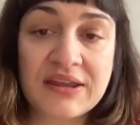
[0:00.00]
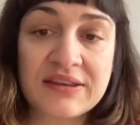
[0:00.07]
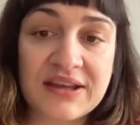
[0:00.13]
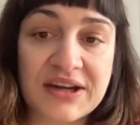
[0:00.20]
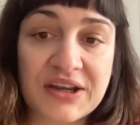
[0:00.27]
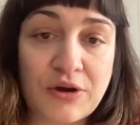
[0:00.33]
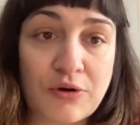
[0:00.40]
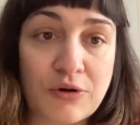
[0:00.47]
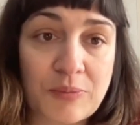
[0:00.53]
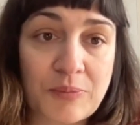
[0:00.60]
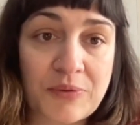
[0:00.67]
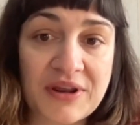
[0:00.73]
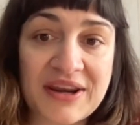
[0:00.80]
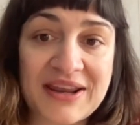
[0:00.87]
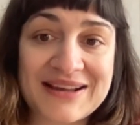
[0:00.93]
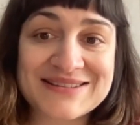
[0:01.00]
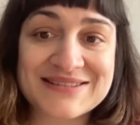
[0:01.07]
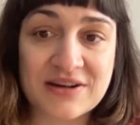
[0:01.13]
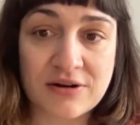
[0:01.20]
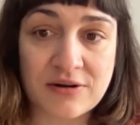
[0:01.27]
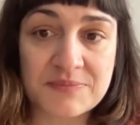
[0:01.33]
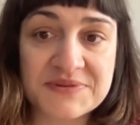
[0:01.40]
that incorporate
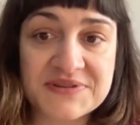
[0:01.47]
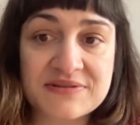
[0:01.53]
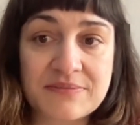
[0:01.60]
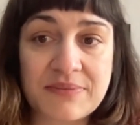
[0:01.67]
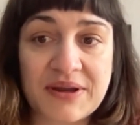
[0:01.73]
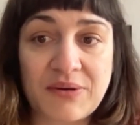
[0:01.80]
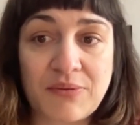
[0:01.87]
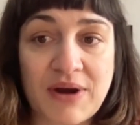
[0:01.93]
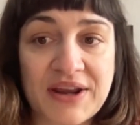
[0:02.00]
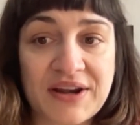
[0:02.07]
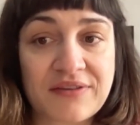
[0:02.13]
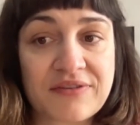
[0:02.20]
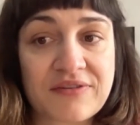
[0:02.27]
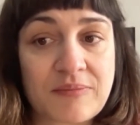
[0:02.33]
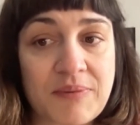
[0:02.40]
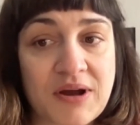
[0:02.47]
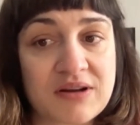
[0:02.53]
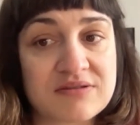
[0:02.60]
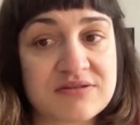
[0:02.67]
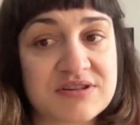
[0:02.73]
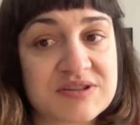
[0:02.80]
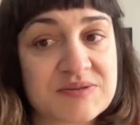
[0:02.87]
excerpts by white
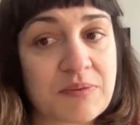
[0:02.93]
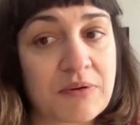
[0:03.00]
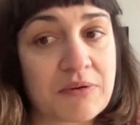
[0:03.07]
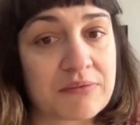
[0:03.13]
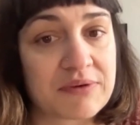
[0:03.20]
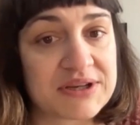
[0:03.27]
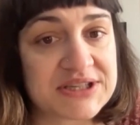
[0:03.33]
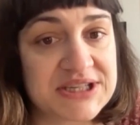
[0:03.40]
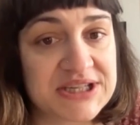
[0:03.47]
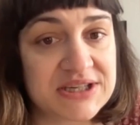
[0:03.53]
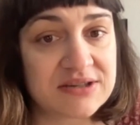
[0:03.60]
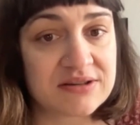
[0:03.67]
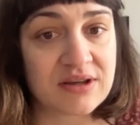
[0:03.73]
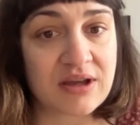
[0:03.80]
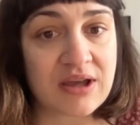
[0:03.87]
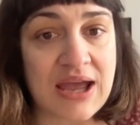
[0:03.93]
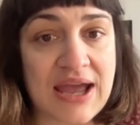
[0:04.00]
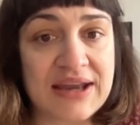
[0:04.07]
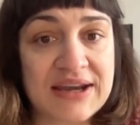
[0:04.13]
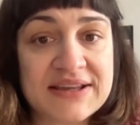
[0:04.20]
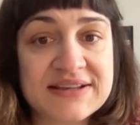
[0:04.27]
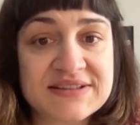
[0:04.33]
anthropologist Paul Radin
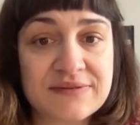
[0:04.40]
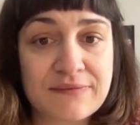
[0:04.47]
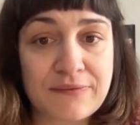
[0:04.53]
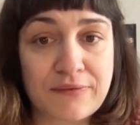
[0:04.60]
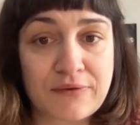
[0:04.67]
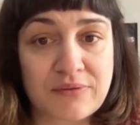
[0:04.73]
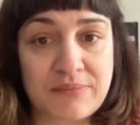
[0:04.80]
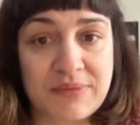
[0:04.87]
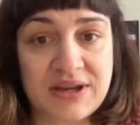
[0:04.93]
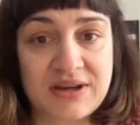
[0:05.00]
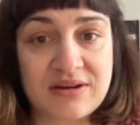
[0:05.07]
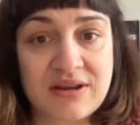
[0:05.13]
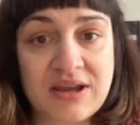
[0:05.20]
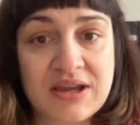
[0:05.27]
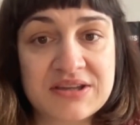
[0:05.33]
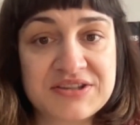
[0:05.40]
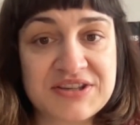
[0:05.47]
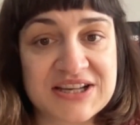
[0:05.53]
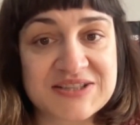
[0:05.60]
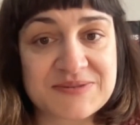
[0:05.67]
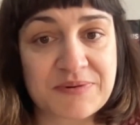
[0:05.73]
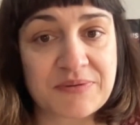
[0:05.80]
and his informant
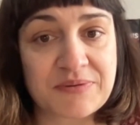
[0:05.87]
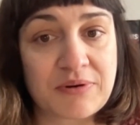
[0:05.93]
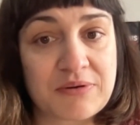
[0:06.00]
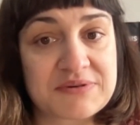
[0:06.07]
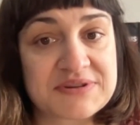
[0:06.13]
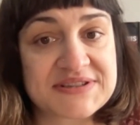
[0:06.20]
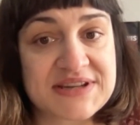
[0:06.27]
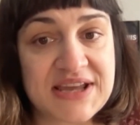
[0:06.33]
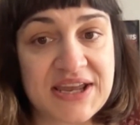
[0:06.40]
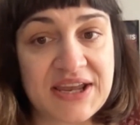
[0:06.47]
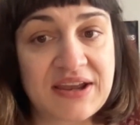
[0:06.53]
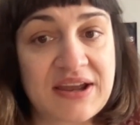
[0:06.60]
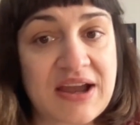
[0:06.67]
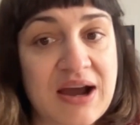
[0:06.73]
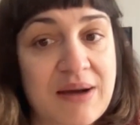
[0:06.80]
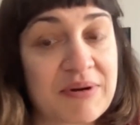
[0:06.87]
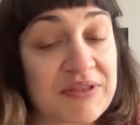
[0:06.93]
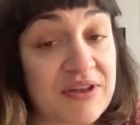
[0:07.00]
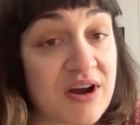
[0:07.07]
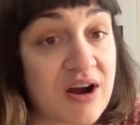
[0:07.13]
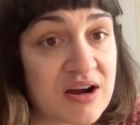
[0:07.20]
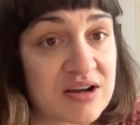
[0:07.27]
Jasper Blow-Snake about
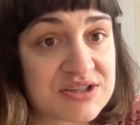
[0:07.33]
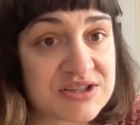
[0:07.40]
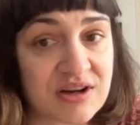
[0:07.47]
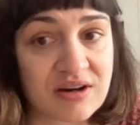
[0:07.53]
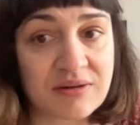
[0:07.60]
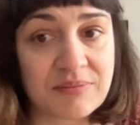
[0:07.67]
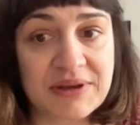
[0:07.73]
the Ho-Chunk